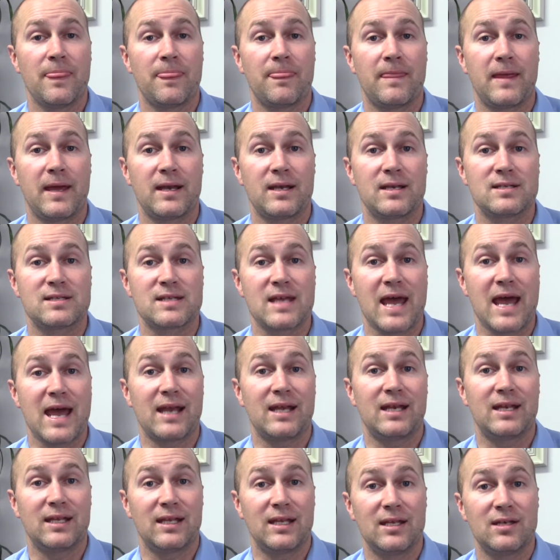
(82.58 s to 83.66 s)
that is
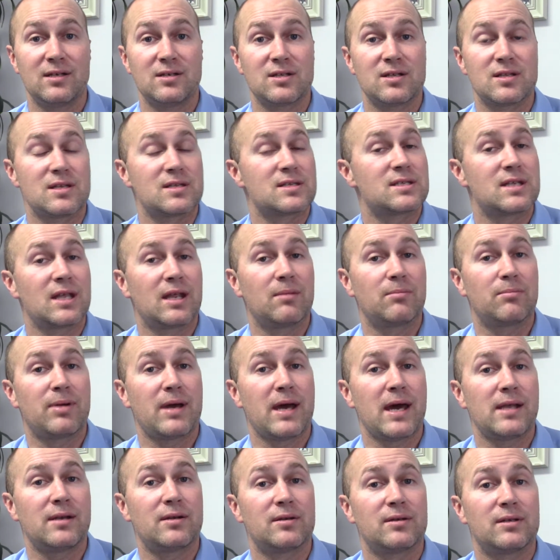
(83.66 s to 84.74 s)
adding into the same
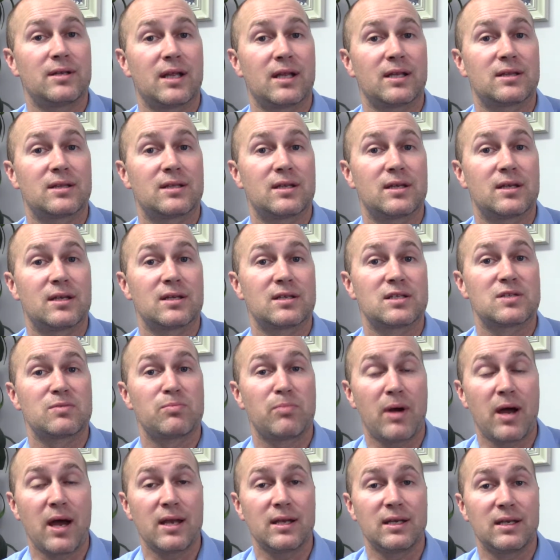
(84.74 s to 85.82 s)
pattern that the
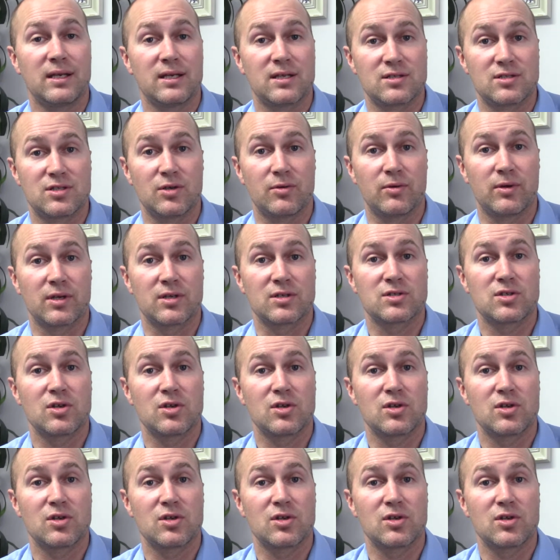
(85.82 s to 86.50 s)
spondy is doing.